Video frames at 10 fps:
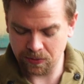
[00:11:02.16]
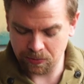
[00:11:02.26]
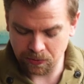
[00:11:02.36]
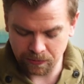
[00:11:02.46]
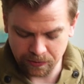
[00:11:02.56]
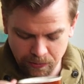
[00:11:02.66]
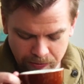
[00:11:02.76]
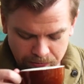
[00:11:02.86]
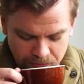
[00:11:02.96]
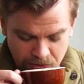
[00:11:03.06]
once more really
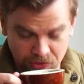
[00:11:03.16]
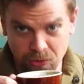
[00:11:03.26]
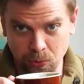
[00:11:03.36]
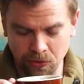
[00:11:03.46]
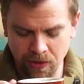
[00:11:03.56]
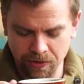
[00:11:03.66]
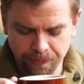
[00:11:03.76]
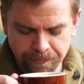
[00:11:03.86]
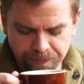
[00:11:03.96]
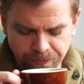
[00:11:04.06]
quick. This is cooled
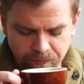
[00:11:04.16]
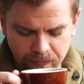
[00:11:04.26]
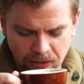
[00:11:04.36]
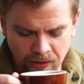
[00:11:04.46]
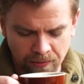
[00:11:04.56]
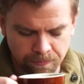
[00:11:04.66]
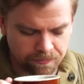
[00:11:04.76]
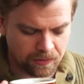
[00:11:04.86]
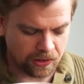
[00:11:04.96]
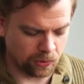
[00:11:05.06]
off.
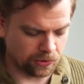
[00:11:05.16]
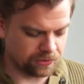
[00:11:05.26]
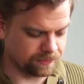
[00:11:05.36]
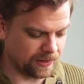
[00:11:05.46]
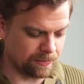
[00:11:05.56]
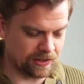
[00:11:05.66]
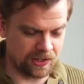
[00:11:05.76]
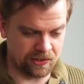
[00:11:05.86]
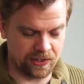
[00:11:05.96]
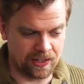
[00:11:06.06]
Of course, I've been
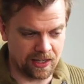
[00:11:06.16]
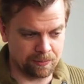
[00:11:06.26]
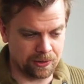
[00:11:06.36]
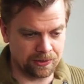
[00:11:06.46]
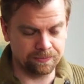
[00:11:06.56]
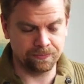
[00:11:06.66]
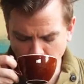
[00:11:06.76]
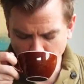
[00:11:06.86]
tasting that, but